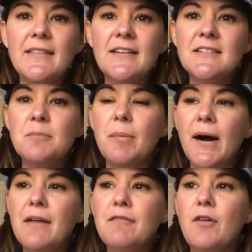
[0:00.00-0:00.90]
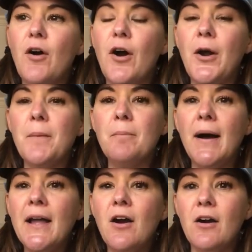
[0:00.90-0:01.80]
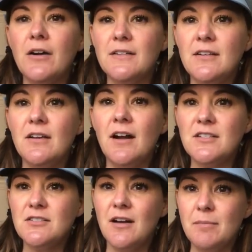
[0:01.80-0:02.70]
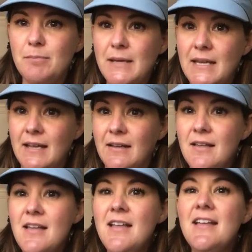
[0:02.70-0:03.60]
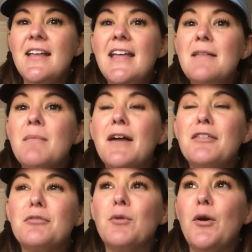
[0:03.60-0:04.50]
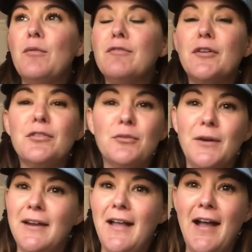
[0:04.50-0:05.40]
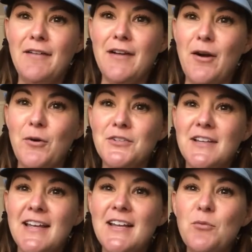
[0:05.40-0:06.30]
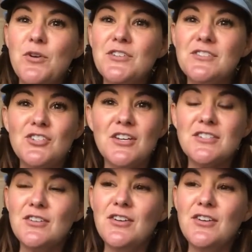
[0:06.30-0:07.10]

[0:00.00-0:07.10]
This by far, my heart did not stop beating in my throat for three and a half hours. It was just